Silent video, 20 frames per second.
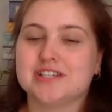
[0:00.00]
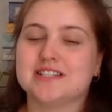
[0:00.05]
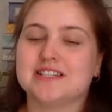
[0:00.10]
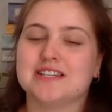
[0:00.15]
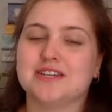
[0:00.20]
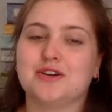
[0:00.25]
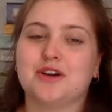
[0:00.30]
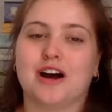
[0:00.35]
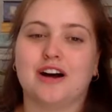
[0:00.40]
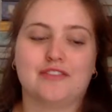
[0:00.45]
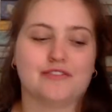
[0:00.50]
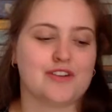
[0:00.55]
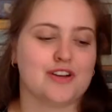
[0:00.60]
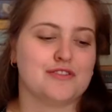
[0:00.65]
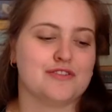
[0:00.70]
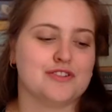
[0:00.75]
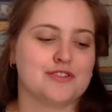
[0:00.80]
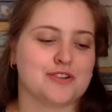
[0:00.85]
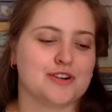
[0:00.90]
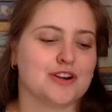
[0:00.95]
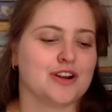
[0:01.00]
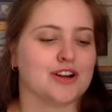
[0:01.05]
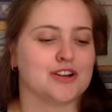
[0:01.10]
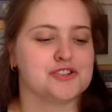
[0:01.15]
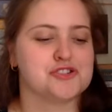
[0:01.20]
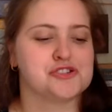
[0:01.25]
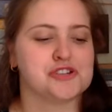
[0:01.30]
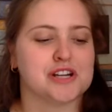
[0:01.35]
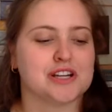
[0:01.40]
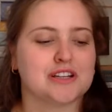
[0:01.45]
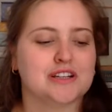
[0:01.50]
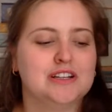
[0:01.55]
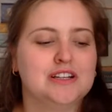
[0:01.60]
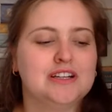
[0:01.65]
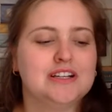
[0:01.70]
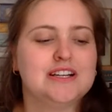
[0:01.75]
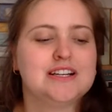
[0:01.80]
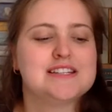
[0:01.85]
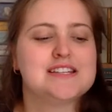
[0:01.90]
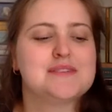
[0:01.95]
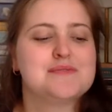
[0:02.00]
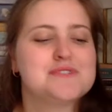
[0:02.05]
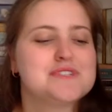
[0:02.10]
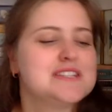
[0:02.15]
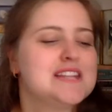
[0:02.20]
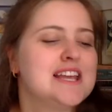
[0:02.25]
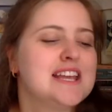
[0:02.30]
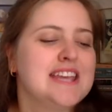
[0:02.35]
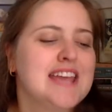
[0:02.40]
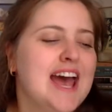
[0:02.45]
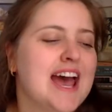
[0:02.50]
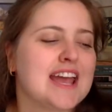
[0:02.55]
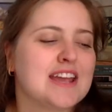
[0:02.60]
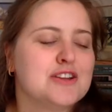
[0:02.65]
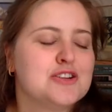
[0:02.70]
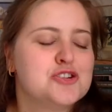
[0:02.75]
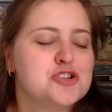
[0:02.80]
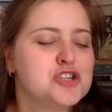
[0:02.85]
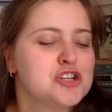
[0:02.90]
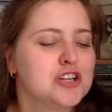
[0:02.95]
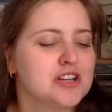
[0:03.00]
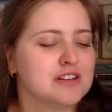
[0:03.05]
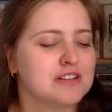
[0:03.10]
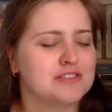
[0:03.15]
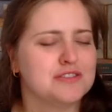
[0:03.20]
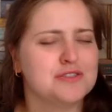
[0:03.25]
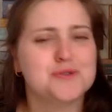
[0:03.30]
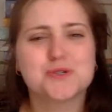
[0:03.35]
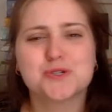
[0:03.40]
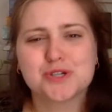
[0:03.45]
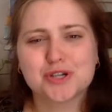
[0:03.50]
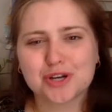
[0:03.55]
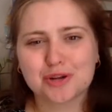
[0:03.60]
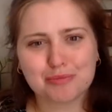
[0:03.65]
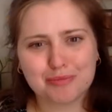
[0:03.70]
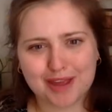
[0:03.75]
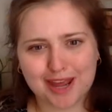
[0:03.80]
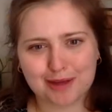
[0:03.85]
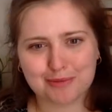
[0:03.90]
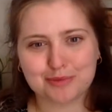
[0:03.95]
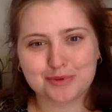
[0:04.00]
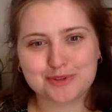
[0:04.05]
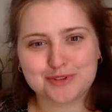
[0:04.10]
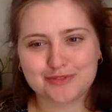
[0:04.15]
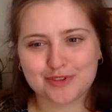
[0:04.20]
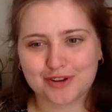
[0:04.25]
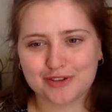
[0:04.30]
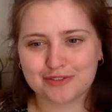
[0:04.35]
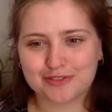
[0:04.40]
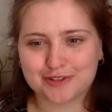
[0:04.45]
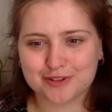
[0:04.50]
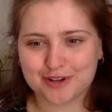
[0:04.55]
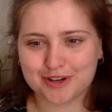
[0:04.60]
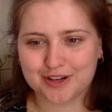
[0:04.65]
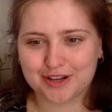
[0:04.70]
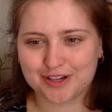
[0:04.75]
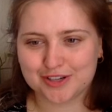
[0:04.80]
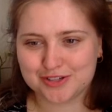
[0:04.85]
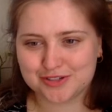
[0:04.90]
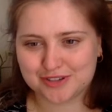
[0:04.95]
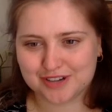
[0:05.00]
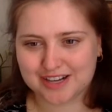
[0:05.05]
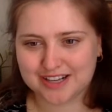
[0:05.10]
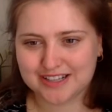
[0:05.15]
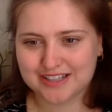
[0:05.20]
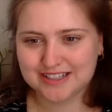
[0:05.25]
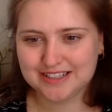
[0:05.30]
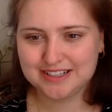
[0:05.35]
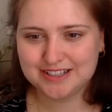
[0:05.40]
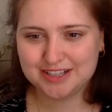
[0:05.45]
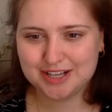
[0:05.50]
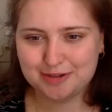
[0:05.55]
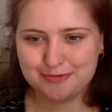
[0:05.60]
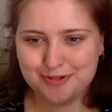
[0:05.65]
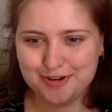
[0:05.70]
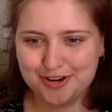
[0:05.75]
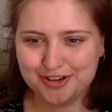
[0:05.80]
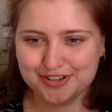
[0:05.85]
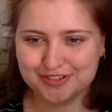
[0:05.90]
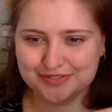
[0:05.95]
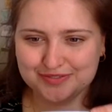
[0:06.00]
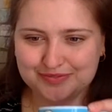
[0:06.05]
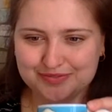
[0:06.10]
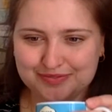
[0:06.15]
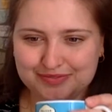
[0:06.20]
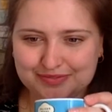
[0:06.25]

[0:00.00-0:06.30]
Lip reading: is that you can't vote for your own country. Because I'm just like, yeah, you shouldn't be able to vote for your own country. Come on.